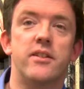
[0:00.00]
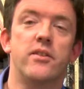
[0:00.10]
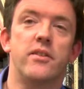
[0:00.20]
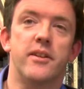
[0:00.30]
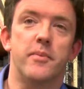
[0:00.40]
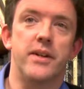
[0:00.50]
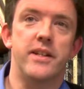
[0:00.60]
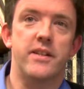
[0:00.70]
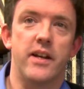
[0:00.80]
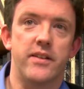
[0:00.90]
do the
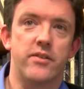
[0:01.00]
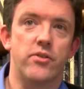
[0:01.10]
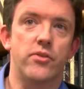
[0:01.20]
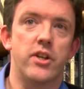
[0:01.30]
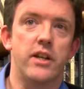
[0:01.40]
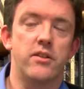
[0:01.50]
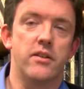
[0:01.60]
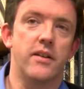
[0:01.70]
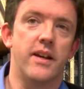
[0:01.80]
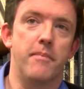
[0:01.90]
British Science
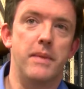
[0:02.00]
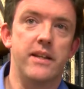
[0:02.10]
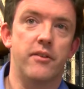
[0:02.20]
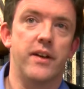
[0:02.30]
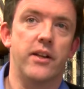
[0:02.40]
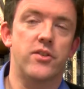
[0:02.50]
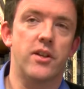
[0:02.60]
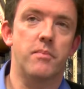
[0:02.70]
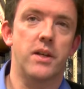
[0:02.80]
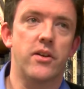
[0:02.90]
Association Media
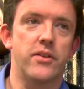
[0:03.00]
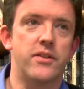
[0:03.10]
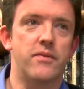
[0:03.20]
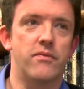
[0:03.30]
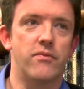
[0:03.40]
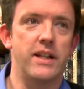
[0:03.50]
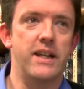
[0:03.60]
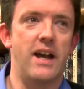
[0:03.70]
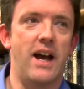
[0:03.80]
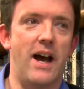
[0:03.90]
Fellowship because
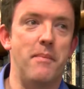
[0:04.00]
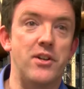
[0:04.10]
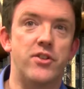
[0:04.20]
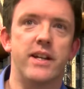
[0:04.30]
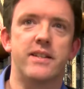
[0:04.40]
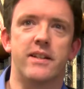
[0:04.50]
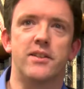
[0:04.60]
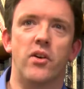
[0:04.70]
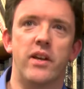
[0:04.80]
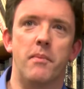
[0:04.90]
really I'm interested in
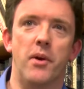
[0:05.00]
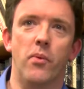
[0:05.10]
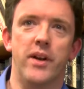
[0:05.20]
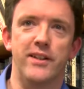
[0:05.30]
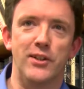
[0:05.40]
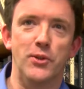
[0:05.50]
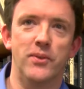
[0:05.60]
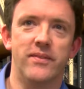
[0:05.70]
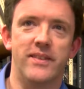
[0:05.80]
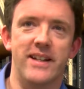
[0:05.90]
talking about what I do.
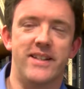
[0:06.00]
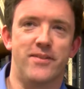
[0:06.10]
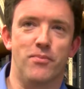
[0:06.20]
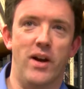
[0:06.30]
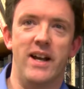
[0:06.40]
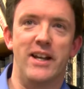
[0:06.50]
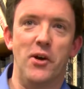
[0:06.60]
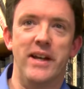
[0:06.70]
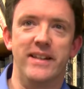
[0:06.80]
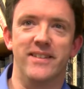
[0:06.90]
That's why I
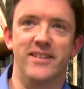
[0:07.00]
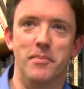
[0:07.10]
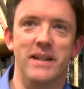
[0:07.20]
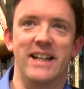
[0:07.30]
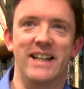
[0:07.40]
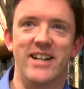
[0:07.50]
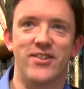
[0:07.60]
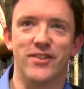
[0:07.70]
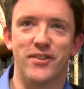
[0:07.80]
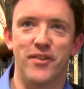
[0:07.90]
got into being a
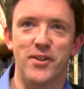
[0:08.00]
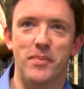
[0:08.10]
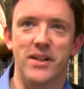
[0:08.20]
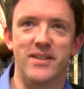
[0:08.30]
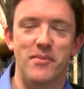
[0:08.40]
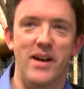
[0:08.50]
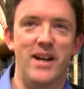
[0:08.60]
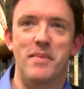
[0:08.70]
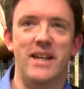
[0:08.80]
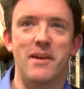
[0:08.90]
lecturer in the first place and why
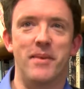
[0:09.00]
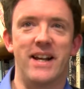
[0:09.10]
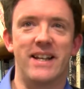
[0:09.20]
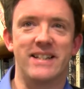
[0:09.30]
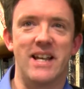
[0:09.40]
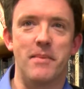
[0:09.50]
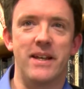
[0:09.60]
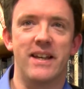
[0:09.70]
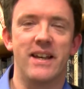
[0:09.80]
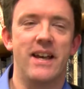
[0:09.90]
I became an
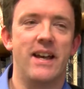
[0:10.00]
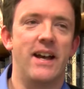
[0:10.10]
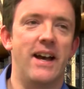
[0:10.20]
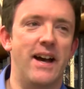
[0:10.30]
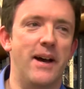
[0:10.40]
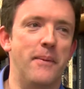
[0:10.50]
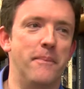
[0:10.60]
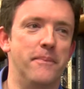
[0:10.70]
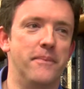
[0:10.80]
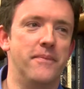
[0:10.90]
academic.
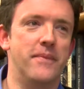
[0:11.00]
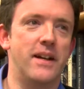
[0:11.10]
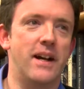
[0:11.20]
And